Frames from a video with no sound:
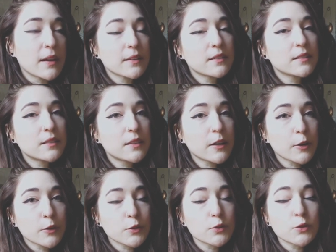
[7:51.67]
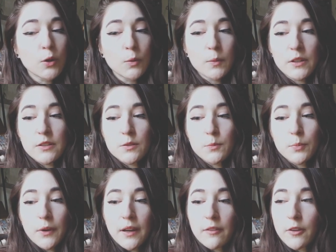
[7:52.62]
and they're so much
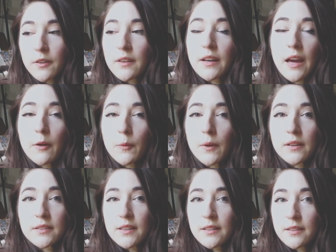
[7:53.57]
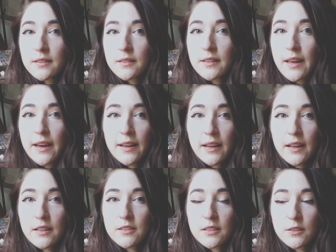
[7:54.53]
braver than I was at that
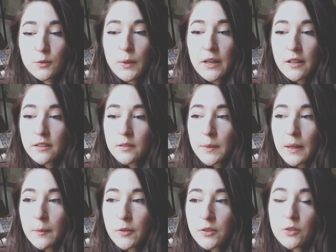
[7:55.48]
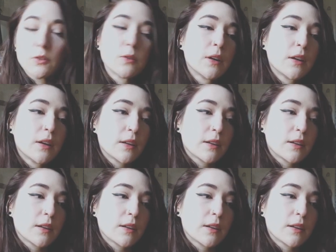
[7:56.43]
age as well, to be able to